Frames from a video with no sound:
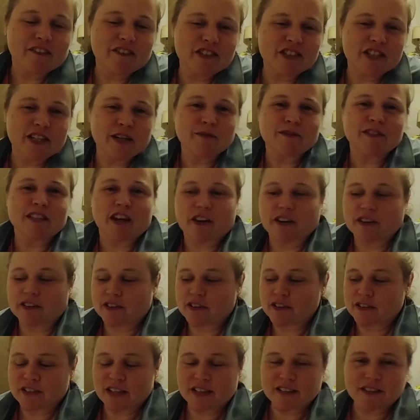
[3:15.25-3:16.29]
Kevin James'
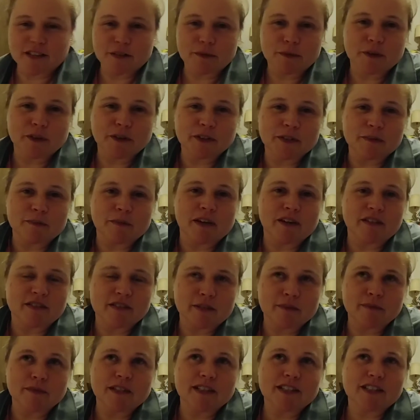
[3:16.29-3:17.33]
character says to Will Smith
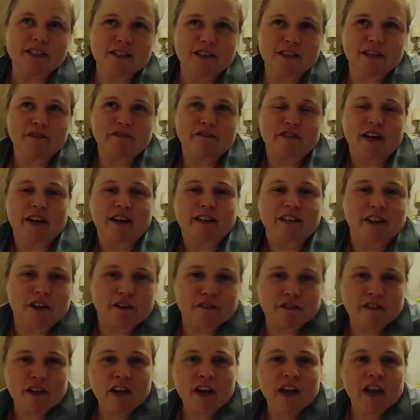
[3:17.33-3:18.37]
something to the effect
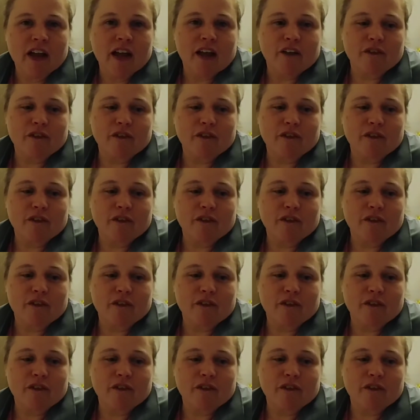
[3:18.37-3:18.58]
of